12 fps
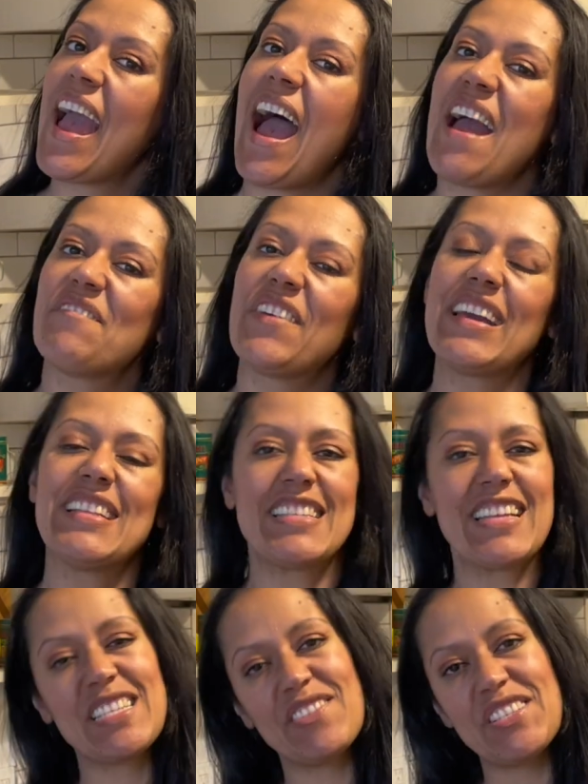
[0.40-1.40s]
Hi friends,
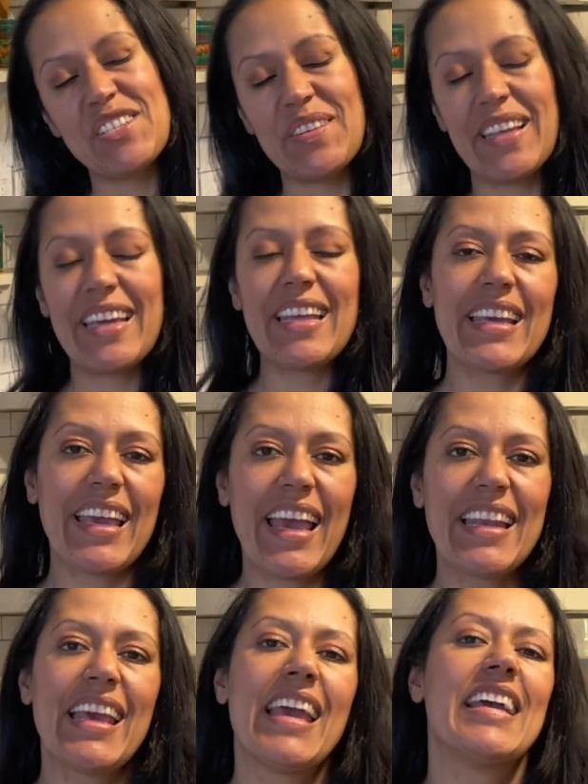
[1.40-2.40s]
thanks for tuning in
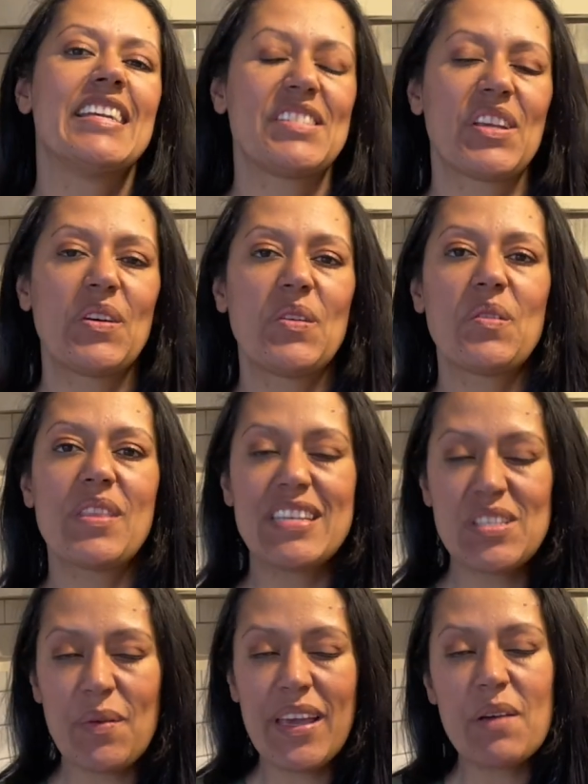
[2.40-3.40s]
again. So
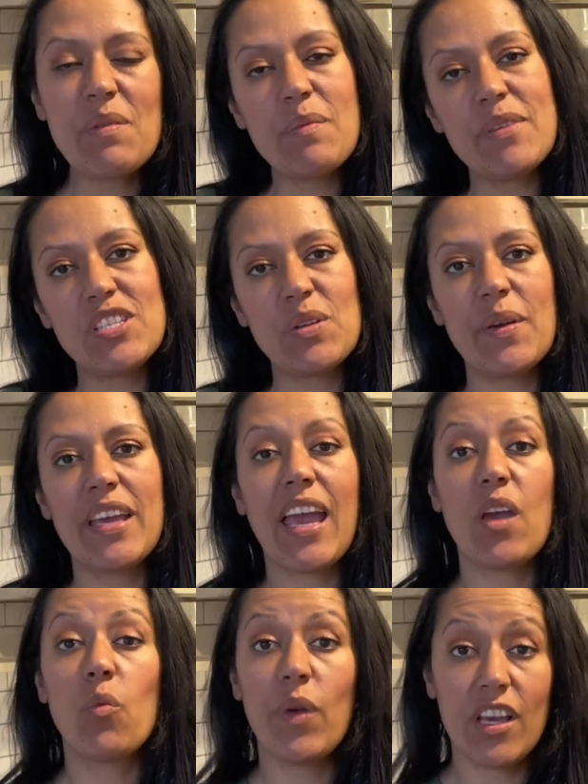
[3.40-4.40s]
this week I'm going to be doing
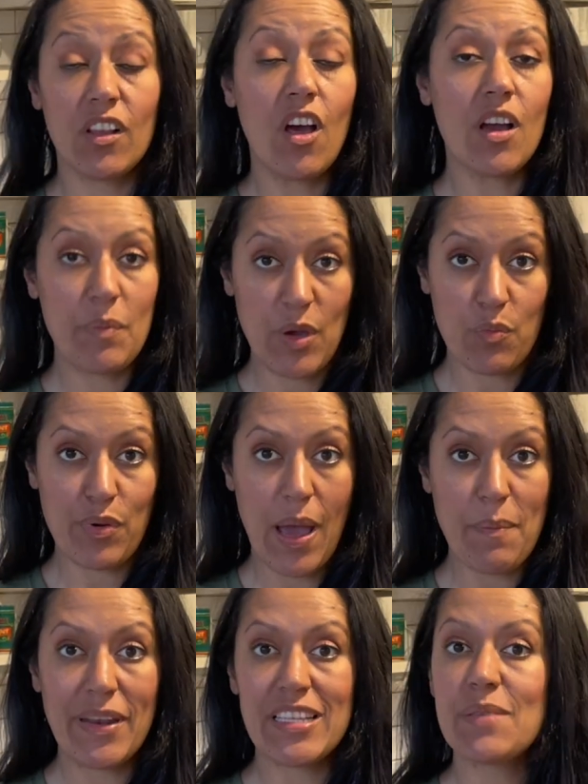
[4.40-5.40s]
a week-long meal
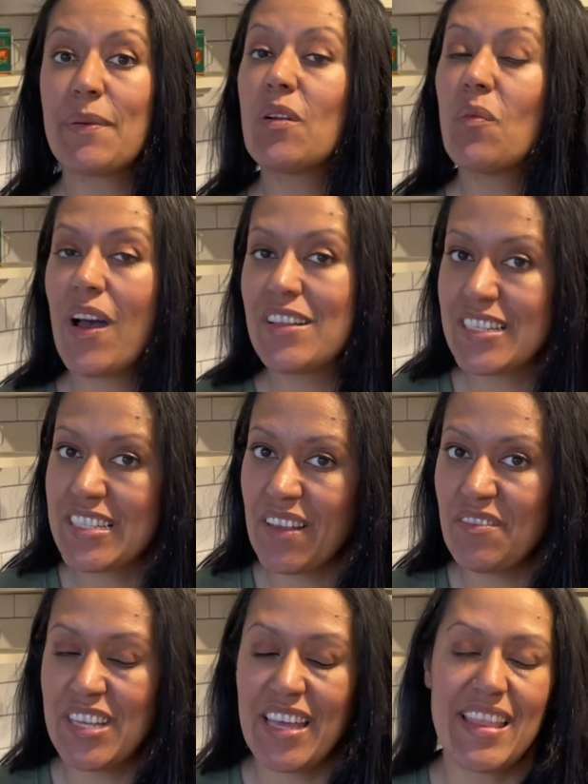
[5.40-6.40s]
prep, and it's been a while since
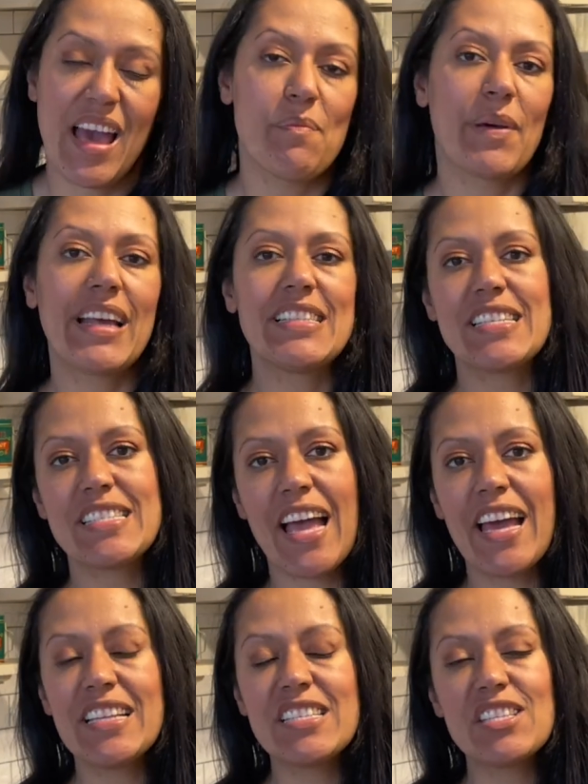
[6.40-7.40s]
I've done that, but I
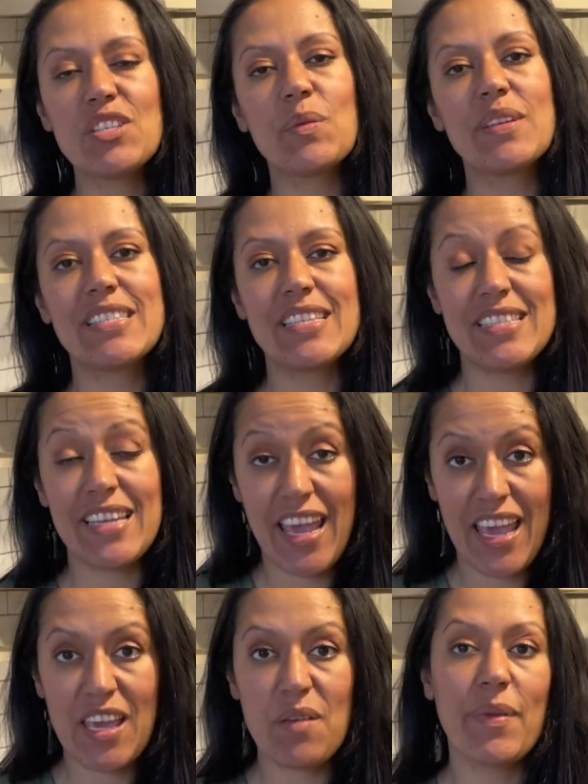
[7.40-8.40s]
decided to do it
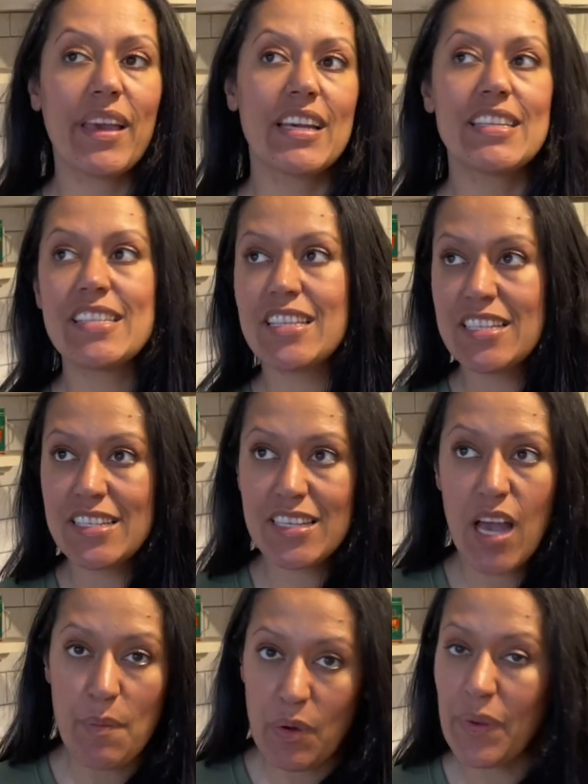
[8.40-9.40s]
today because this
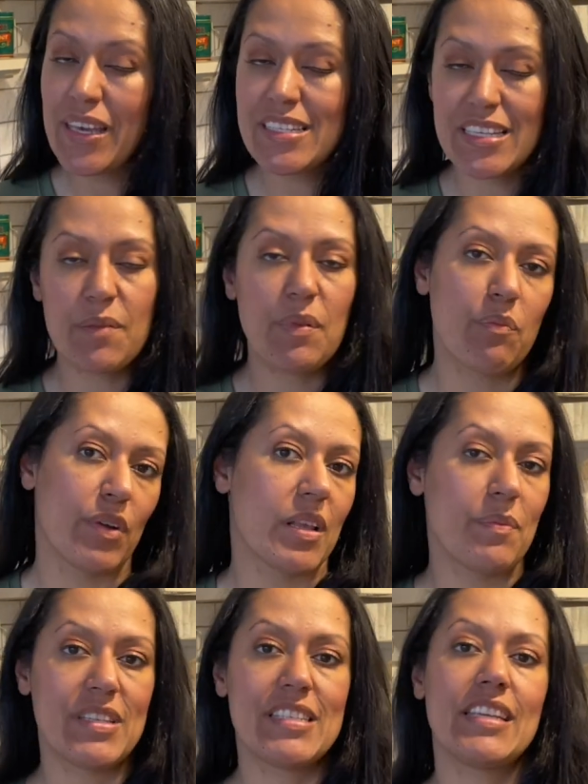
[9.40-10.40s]
coming week is going to be pretty
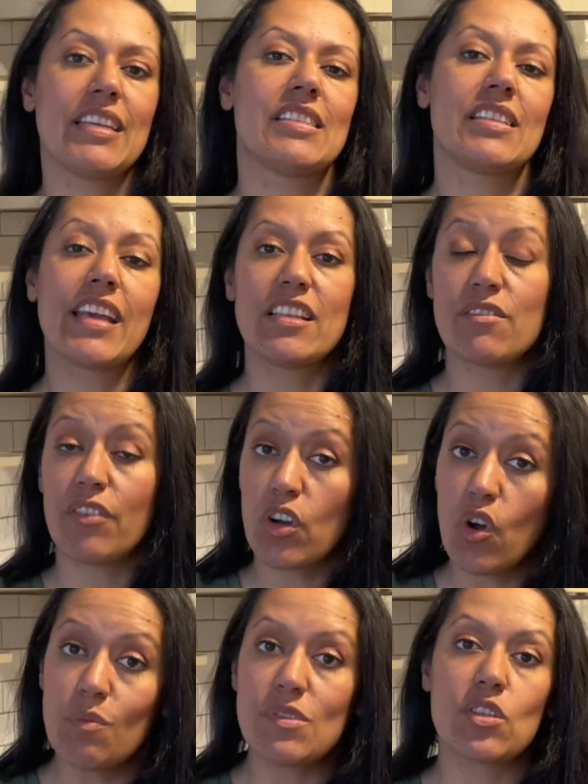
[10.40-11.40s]
busy. It's the end of our
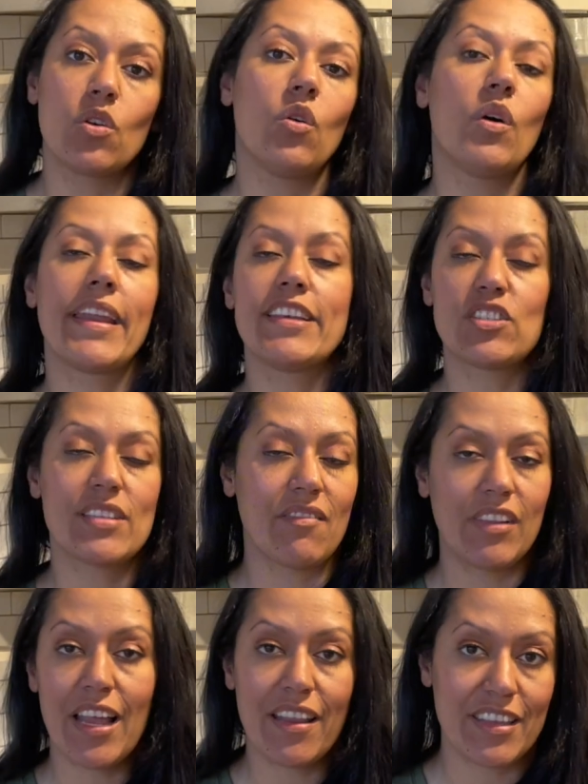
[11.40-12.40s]
homeschool and I just have
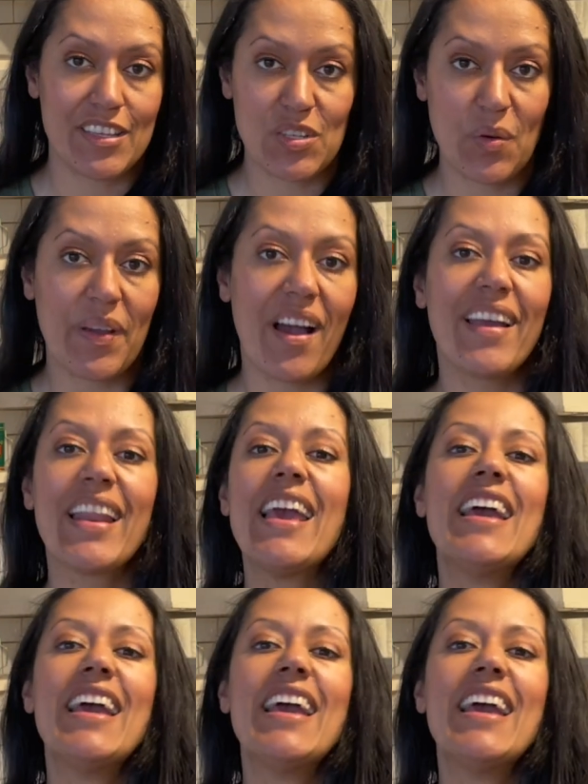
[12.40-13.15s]
a lot of things going on.